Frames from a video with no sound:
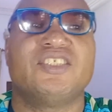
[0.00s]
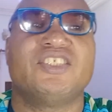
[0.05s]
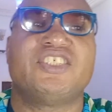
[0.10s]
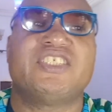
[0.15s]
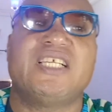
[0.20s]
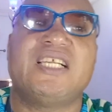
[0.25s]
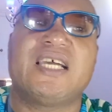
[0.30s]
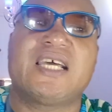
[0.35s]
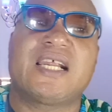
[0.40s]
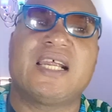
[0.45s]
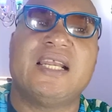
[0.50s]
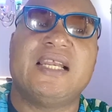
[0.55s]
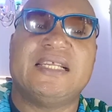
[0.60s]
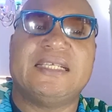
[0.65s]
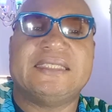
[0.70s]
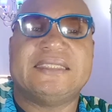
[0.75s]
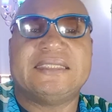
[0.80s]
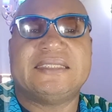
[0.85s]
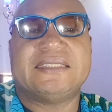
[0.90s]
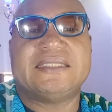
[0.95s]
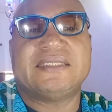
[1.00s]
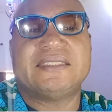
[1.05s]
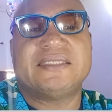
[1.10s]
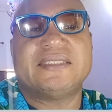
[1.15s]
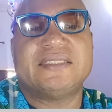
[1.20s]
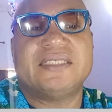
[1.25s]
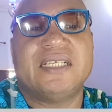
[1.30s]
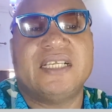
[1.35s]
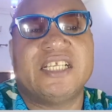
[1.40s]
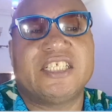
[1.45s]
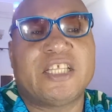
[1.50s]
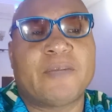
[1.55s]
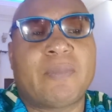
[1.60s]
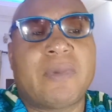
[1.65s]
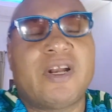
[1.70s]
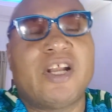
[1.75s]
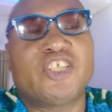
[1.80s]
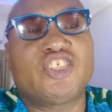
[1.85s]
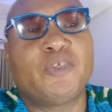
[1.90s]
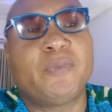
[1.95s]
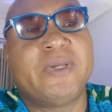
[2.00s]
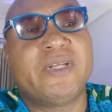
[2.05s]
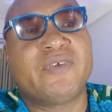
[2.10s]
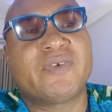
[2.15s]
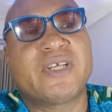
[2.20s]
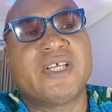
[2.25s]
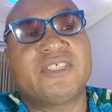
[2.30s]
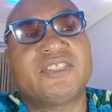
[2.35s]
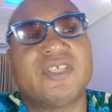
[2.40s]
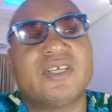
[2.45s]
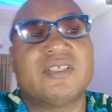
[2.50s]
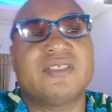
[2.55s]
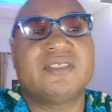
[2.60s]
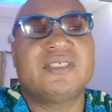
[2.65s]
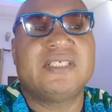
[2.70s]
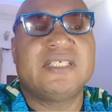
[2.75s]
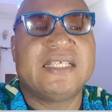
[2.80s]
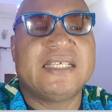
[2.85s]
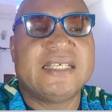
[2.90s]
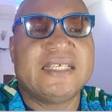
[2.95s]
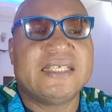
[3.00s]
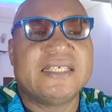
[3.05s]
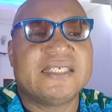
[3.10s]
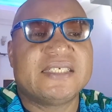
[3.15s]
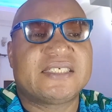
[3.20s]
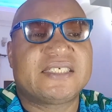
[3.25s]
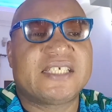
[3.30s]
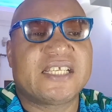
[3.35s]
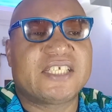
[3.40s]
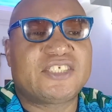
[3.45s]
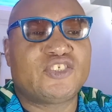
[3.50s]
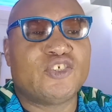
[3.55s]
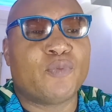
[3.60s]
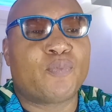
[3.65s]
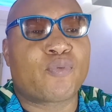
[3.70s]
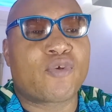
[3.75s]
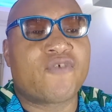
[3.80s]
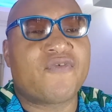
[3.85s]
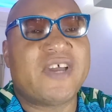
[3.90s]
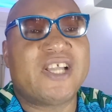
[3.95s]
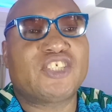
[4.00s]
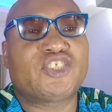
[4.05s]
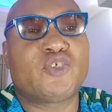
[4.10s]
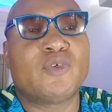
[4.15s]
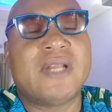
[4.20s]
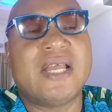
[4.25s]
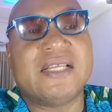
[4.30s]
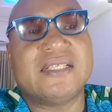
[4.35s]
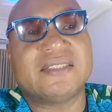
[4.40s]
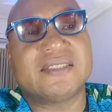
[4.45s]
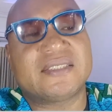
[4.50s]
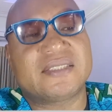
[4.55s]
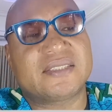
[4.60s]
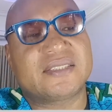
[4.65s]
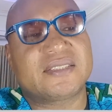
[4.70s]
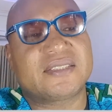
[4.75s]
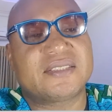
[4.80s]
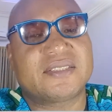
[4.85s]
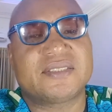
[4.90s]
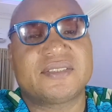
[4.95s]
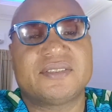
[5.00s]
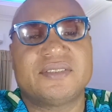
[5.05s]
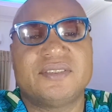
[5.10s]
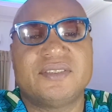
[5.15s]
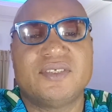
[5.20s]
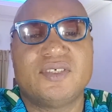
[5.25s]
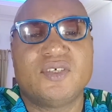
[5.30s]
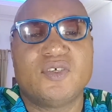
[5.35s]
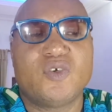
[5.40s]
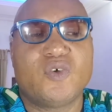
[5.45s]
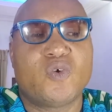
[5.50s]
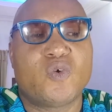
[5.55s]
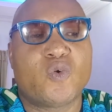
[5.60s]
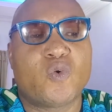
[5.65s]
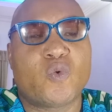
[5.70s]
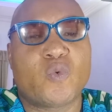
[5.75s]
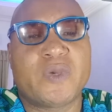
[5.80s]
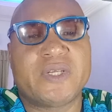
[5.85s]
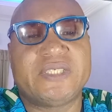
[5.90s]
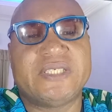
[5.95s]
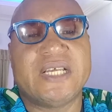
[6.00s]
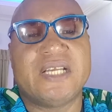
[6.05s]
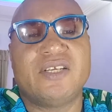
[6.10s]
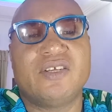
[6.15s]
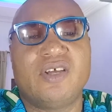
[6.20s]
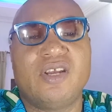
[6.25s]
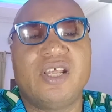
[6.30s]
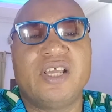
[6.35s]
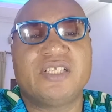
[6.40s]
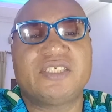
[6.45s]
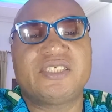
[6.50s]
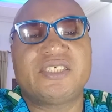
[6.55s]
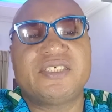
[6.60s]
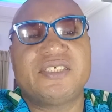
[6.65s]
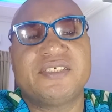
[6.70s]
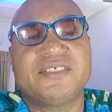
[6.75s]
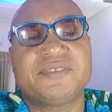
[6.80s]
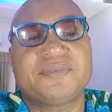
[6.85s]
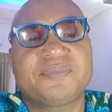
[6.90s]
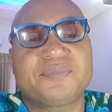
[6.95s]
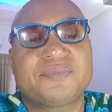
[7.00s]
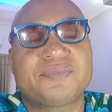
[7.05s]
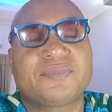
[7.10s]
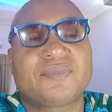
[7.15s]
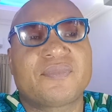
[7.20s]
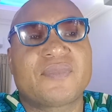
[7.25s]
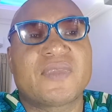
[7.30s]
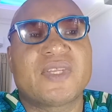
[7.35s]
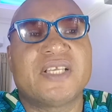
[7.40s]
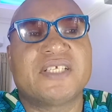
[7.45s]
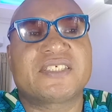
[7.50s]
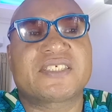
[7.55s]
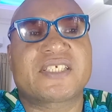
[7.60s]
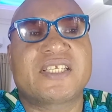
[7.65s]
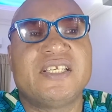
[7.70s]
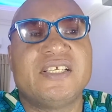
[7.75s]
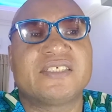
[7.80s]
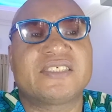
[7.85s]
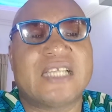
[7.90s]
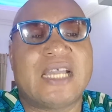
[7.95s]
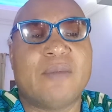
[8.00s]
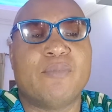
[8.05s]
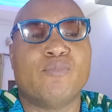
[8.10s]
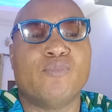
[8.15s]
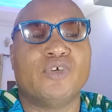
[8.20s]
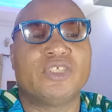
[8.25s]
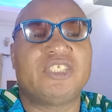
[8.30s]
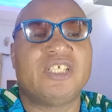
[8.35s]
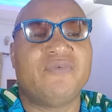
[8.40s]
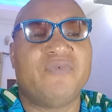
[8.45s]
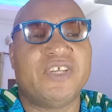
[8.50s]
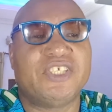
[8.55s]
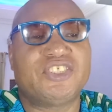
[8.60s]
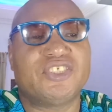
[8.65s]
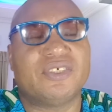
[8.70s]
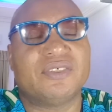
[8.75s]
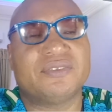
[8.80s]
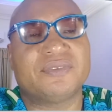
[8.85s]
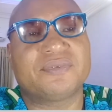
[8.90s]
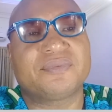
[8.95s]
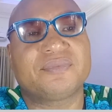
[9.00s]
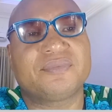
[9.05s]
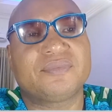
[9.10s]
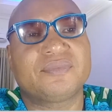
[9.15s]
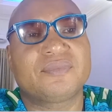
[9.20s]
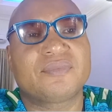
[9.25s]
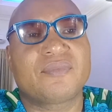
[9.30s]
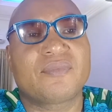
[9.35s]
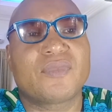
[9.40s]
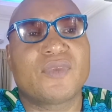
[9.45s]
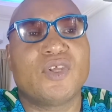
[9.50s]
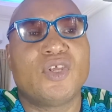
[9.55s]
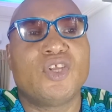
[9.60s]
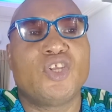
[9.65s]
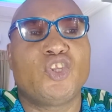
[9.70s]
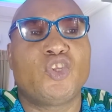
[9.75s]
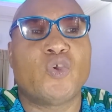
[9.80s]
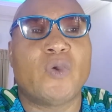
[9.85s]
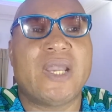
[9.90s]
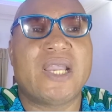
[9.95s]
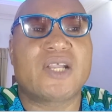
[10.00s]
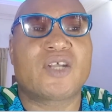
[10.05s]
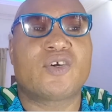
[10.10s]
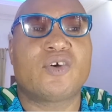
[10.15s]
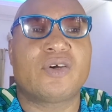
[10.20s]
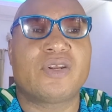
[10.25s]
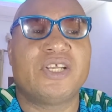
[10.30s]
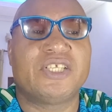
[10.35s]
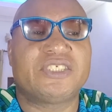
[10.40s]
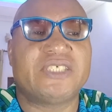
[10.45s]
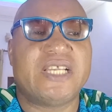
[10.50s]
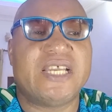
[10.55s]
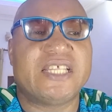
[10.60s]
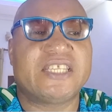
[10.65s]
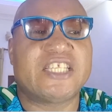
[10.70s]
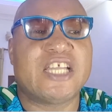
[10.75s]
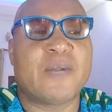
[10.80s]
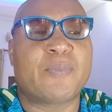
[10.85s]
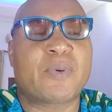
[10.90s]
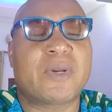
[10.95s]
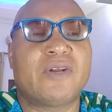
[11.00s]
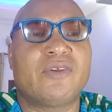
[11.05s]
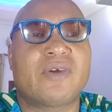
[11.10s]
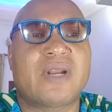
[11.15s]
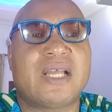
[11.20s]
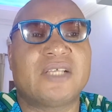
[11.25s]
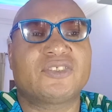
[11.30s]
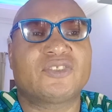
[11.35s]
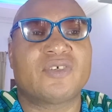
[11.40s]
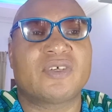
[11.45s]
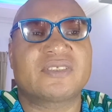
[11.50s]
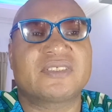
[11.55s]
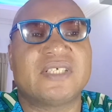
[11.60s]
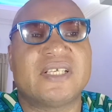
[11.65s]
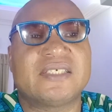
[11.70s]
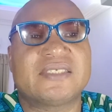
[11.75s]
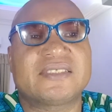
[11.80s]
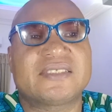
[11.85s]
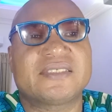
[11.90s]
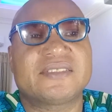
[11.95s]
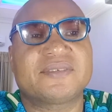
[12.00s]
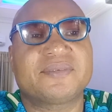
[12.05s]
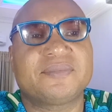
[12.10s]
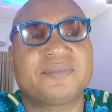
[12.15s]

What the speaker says: Generally, entrepreneurship education seeks to provide students with the knowledge, skills, and motivation to encourage entrepreneurial success